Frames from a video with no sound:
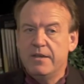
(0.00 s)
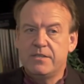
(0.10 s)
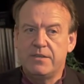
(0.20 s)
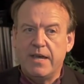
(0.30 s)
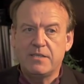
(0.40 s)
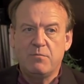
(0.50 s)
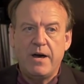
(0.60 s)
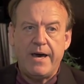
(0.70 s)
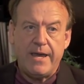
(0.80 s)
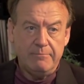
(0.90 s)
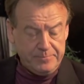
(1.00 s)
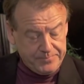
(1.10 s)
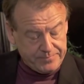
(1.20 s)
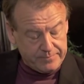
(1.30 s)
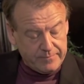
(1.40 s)
So that's why
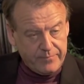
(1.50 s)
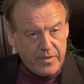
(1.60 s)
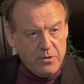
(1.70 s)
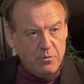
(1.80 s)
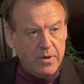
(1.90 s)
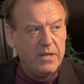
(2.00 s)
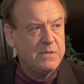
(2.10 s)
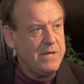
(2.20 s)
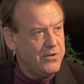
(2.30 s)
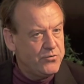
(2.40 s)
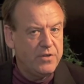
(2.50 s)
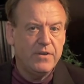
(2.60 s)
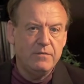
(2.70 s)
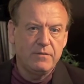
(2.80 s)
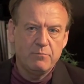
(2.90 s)
your body's being
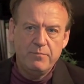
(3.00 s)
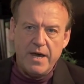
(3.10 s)
driven